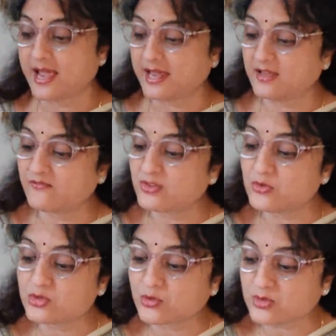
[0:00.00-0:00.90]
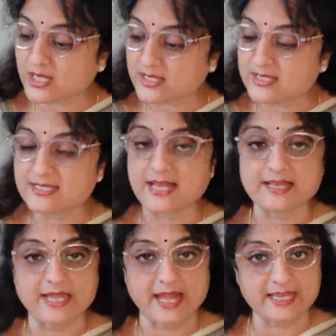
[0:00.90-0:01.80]
And if you don't
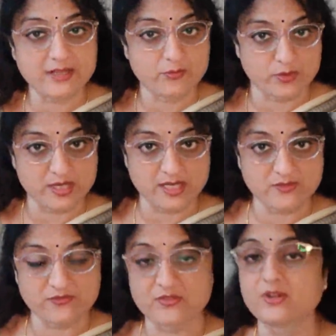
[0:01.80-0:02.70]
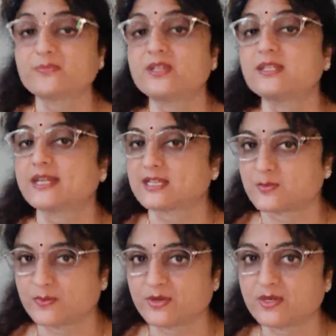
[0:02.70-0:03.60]
understand any word from the
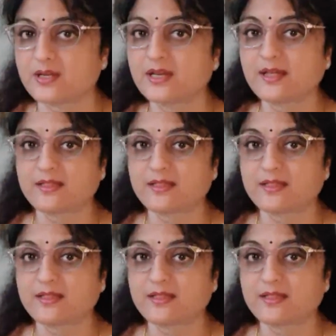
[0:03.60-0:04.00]
textbook,